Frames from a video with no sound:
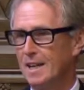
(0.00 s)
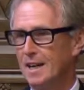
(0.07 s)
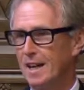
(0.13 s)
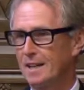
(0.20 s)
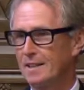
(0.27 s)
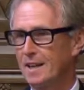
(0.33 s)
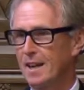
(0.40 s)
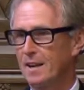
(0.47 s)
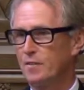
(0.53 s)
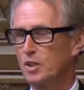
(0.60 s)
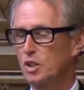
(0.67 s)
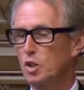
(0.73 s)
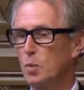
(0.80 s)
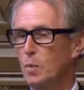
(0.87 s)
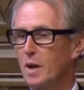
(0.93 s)
and then if
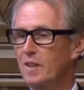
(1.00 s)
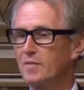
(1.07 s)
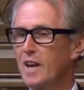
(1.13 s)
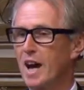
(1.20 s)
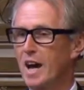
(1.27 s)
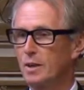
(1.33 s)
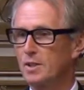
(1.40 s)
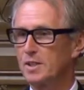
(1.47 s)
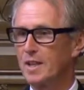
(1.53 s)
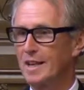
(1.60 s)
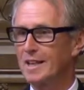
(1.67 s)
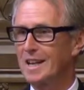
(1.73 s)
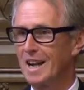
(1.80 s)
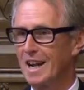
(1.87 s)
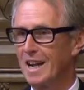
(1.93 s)
it's the will of the House,
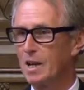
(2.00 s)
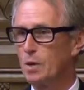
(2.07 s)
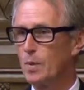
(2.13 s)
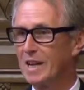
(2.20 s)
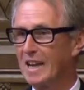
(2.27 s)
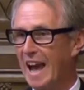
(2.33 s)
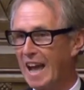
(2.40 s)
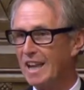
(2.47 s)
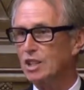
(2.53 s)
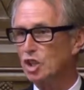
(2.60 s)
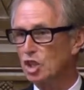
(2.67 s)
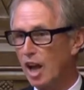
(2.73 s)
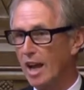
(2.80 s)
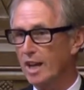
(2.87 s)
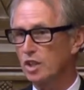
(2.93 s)
then clearly we can
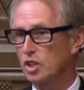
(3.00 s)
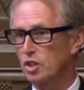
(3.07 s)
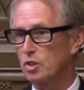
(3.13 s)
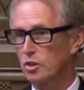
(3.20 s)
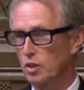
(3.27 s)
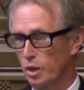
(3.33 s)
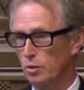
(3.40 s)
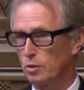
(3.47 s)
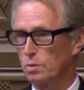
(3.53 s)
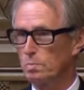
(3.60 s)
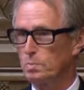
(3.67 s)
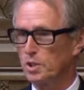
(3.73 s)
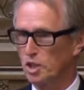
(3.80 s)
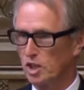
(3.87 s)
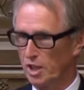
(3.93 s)
change those
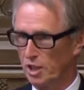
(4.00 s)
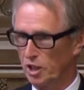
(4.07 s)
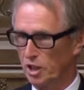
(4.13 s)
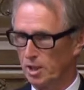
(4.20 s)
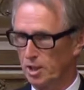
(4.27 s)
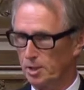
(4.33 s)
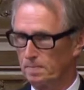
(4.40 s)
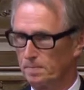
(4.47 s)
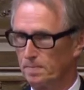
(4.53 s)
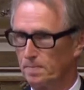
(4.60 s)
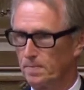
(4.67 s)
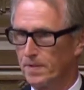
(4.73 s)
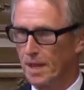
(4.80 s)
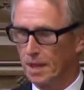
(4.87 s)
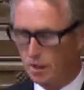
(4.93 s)
procedures.
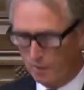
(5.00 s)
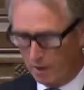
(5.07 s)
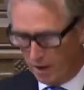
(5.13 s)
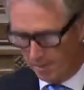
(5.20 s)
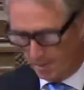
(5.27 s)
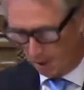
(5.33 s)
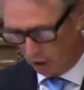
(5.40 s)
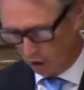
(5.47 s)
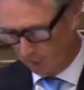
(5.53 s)
Thank you very much.